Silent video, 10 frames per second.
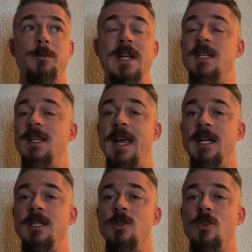basically
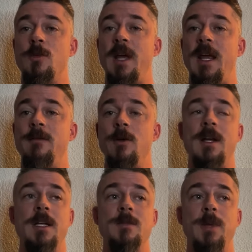antisocial behavior
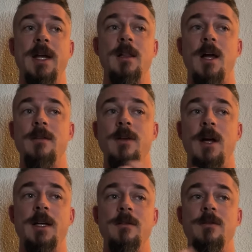can explain a lot of
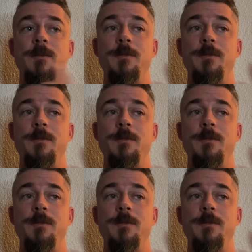kind of